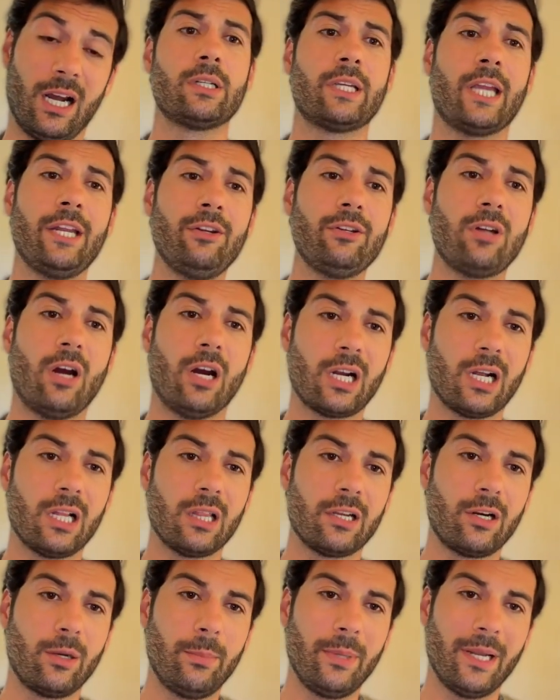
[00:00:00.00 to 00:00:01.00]
Can you talk a
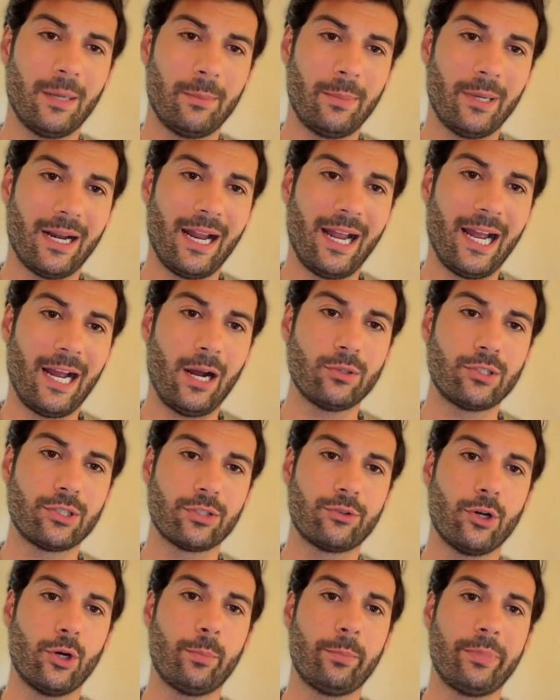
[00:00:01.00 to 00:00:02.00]
little bit about how to
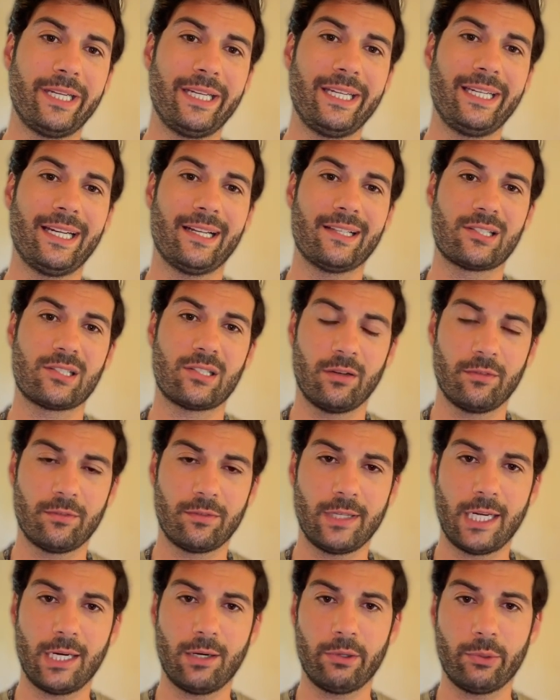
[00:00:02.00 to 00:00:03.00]
grow pea and
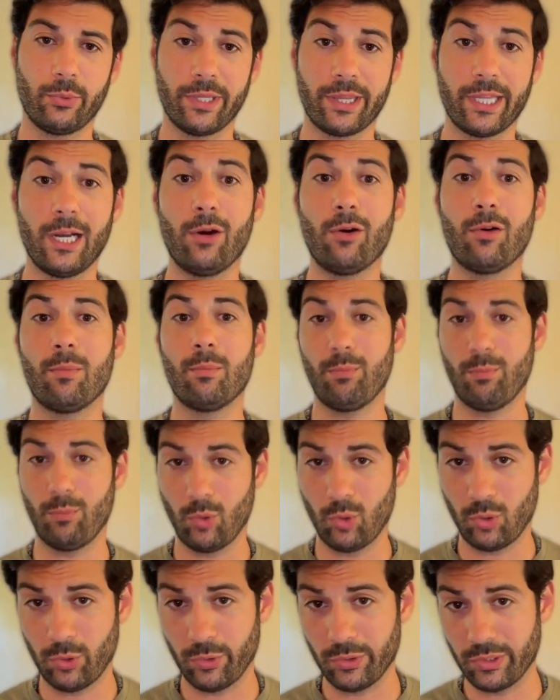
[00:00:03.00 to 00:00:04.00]
sunflower without
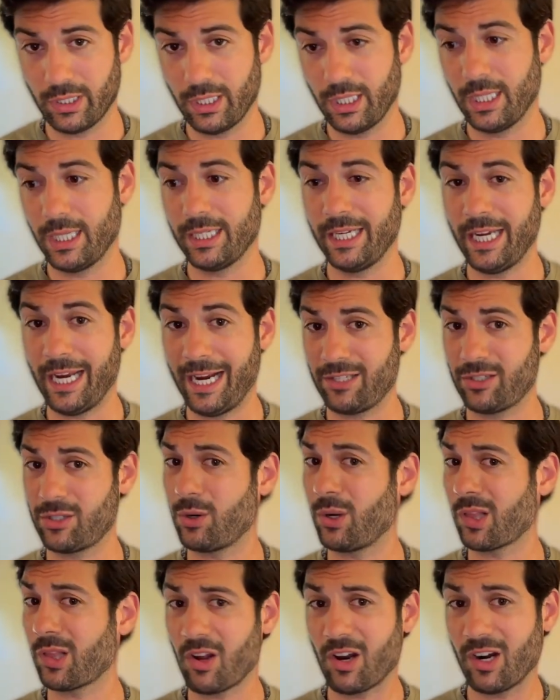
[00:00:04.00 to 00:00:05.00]
mold? Yeah,
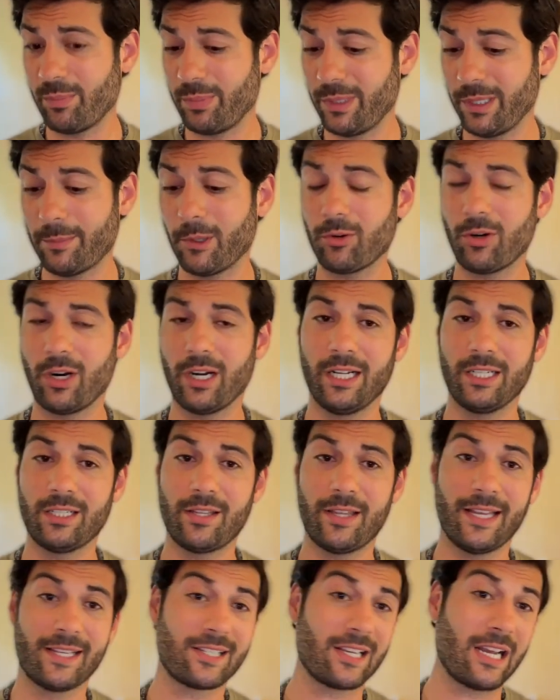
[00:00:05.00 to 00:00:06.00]
so a lot of people run into
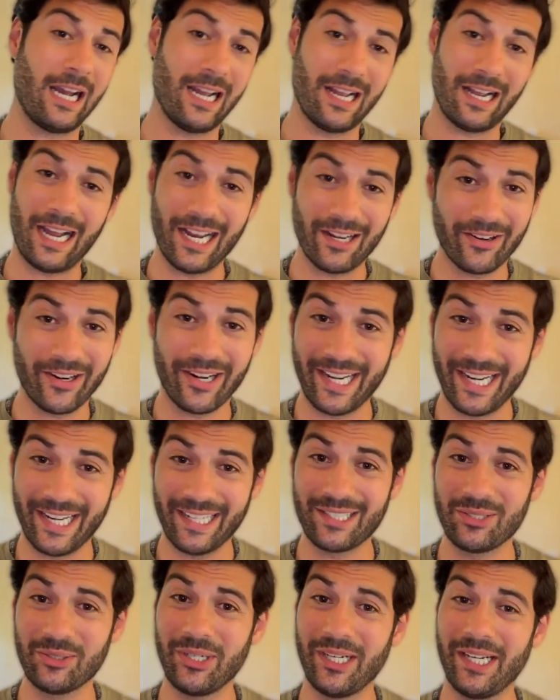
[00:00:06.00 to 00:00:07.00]
this. I ran
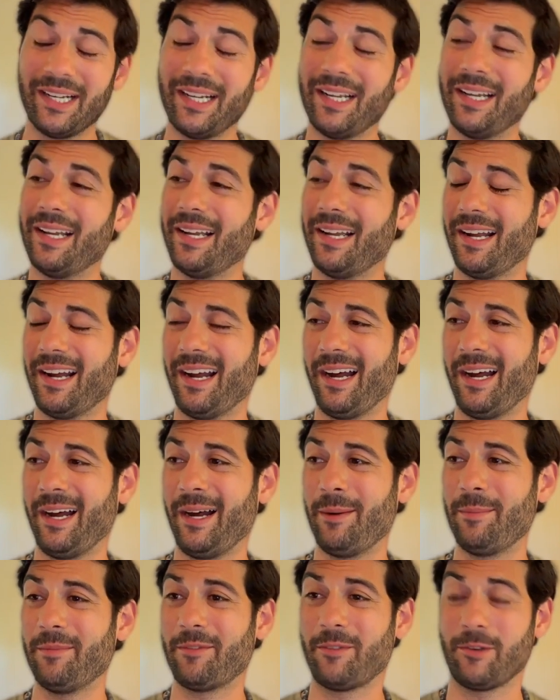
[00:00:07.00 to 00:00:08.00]
into it
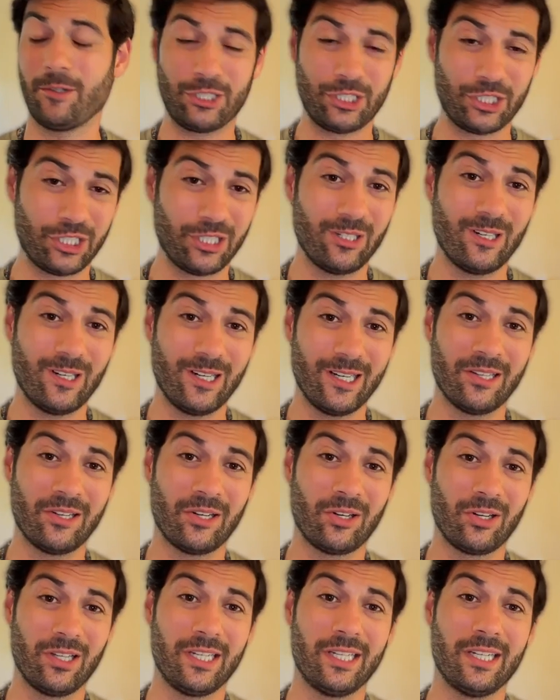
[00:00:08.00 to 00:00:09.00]
um, for sure in the
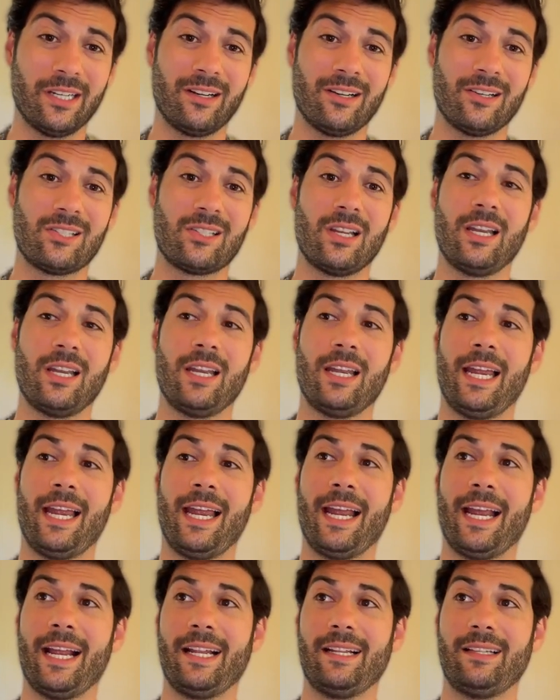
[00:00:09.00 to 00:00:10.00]
early years.
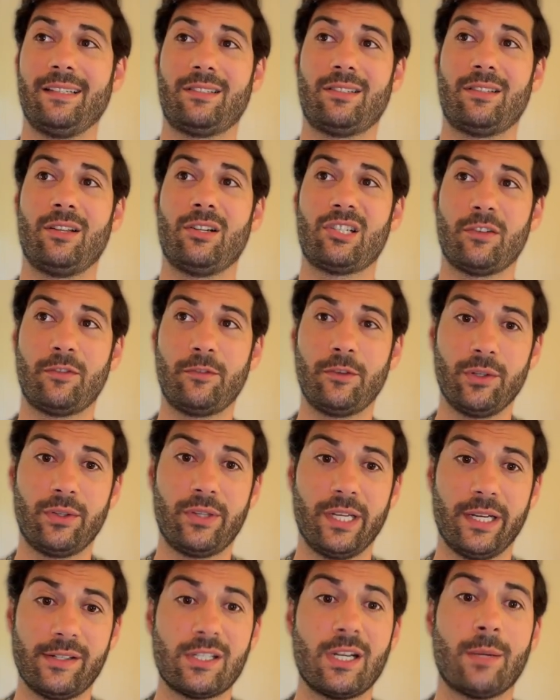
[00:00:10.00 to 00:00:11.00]
And there's a few
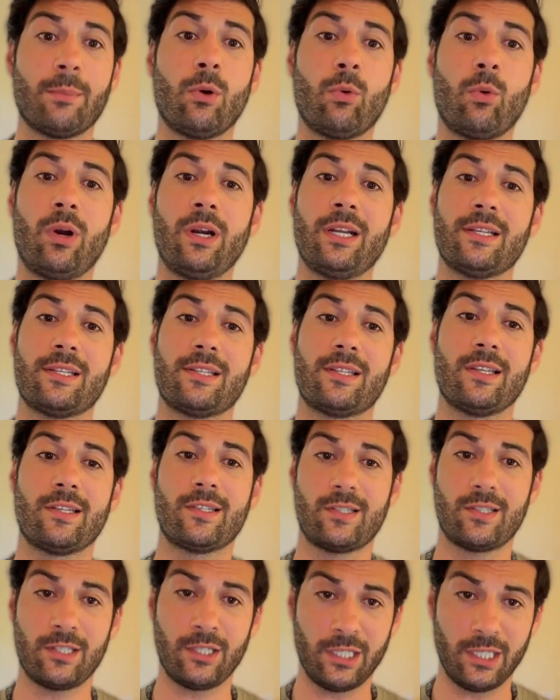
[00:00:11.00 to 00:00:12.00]
things. Number one is the
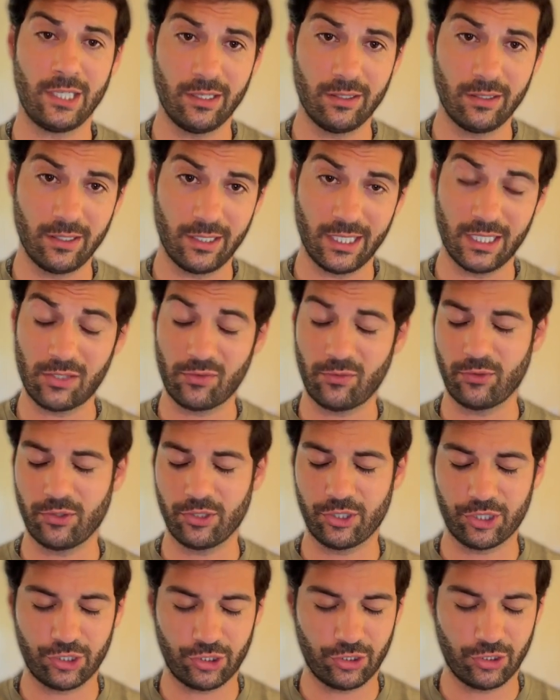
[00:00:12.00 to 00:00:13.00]
seed is for
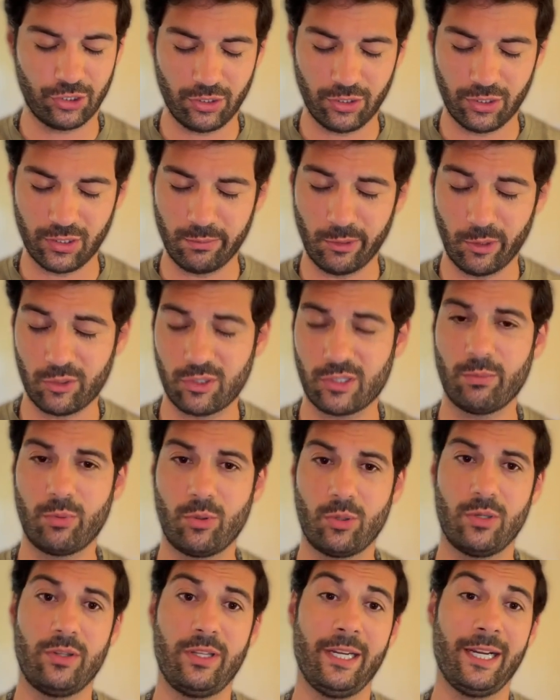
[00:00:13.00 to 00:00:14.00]
sure the most
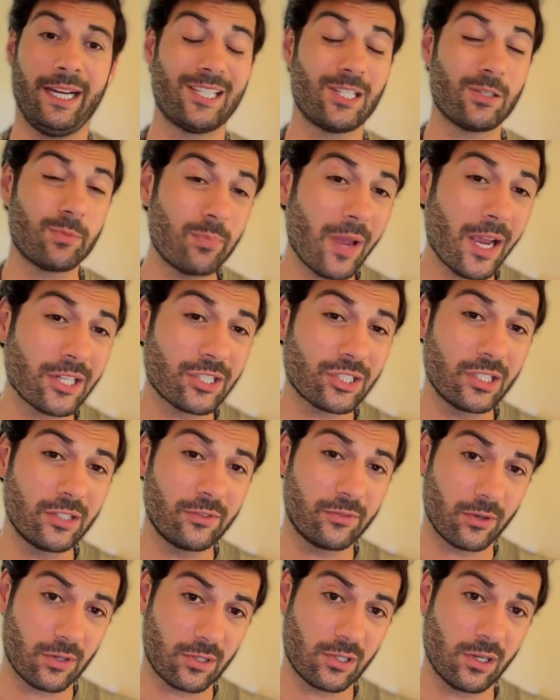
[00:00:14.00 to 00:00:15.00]
important thing, especially
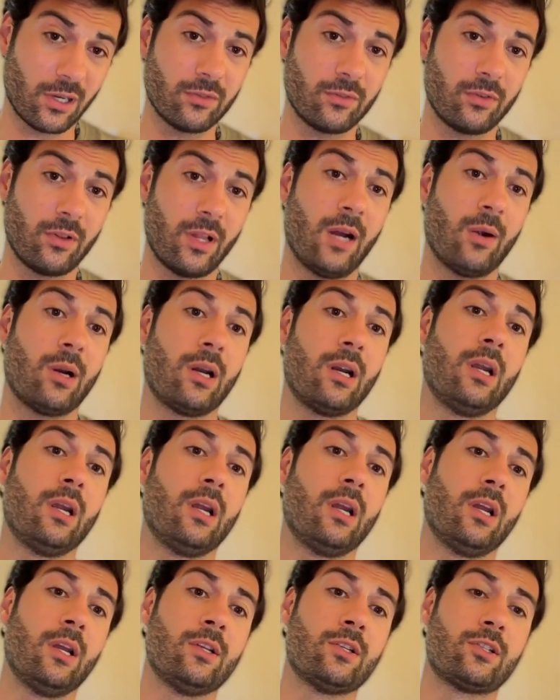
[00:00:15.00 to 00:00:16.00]
for sunflower.
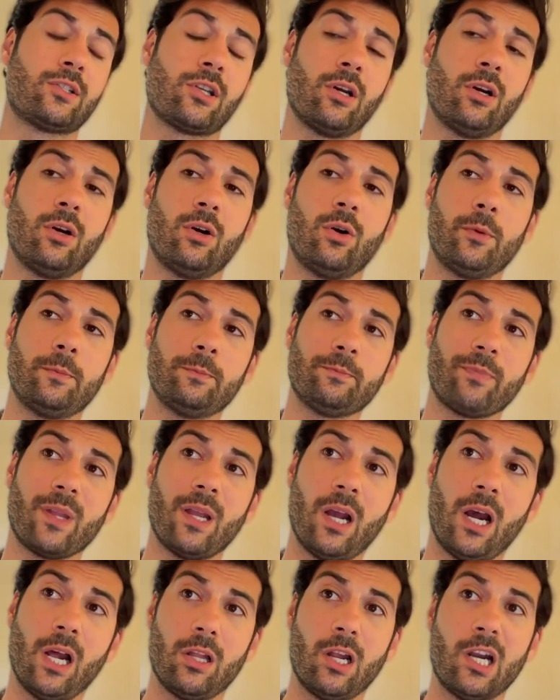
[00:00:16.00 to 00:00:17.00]
So
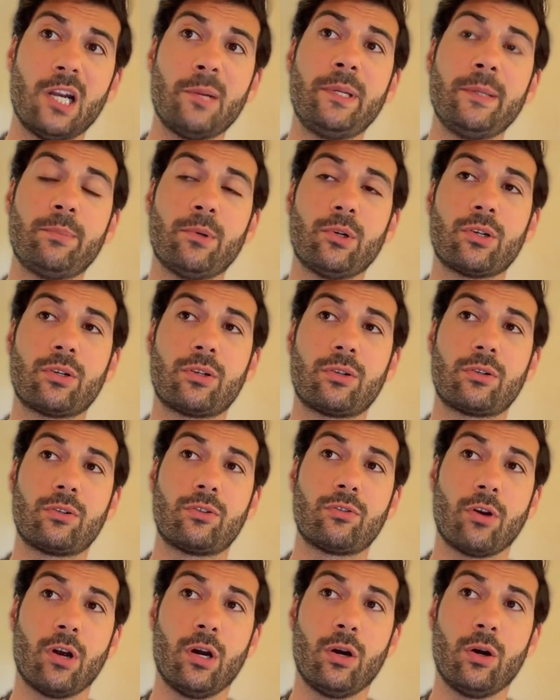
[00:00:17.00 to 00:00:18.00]
a lot of people
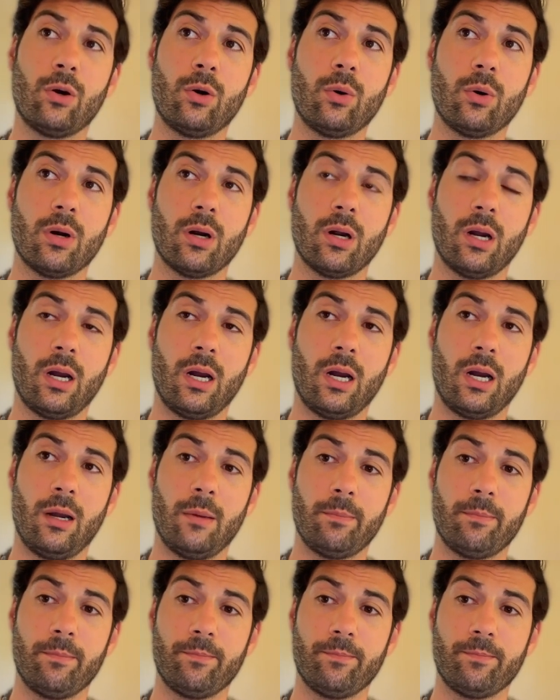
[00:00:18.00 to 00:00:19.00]
grow
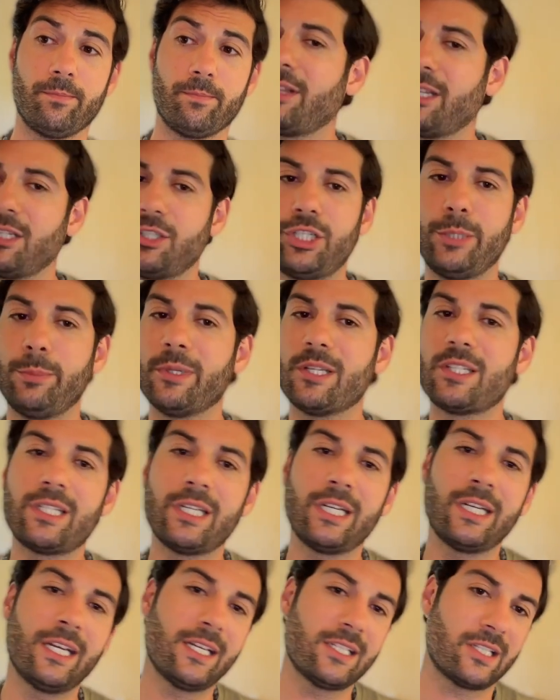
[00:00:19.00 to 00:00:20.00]
um, where the cheapest
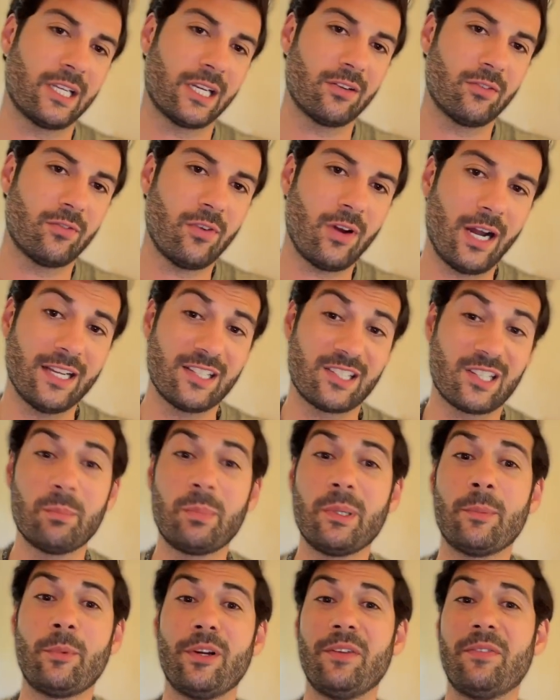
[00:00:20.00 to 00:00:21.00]
seed is they can find. Some
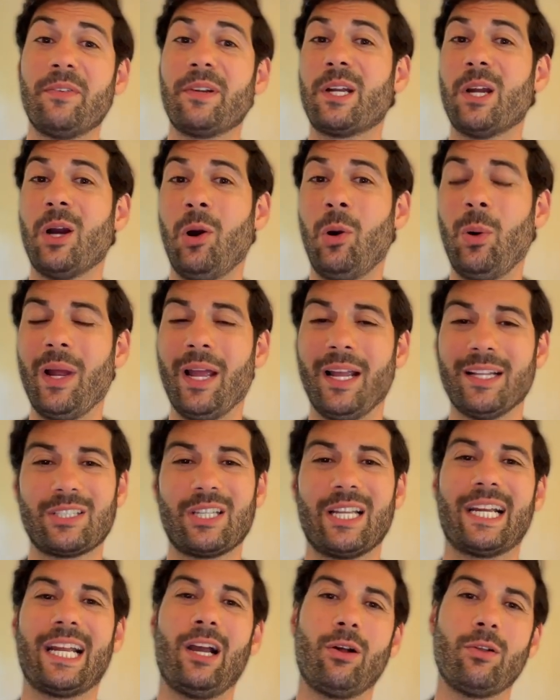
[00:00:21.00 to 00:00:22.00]
people even go to
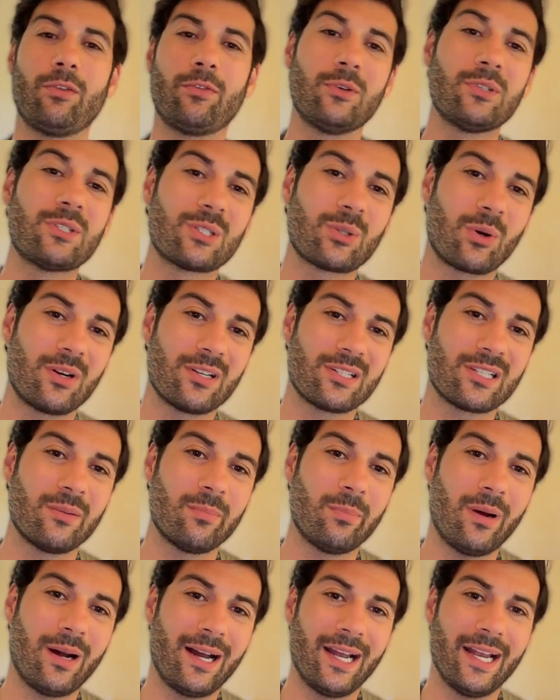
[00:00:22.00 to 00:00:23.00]
like health food stores
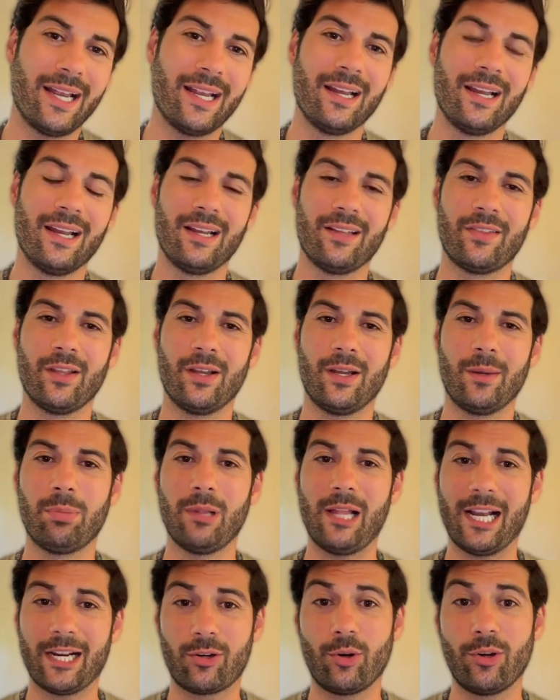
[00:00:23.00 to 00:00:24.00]
and buy the
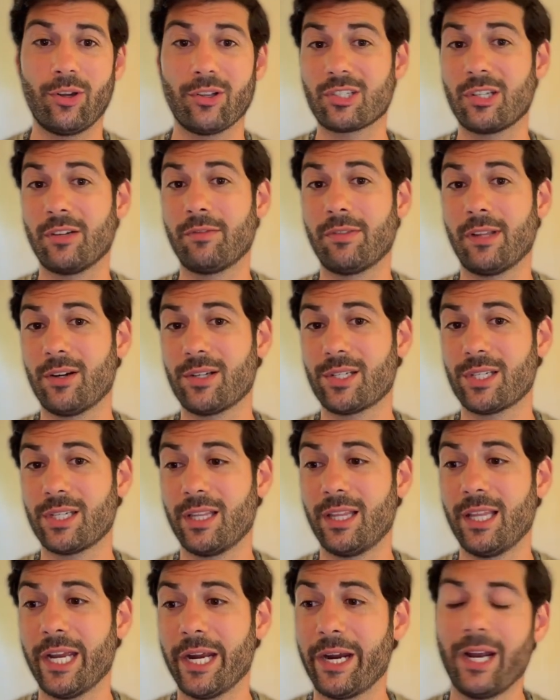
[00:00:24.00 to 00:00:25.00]
black oil sunflower
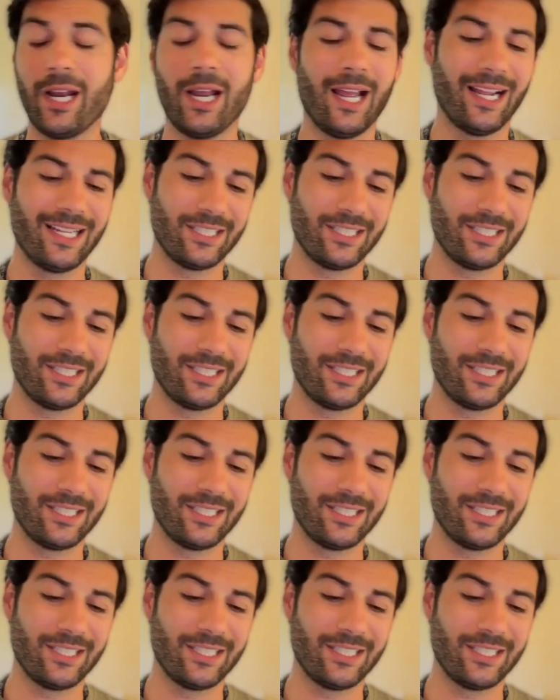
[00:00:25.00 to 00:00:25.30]
seed there.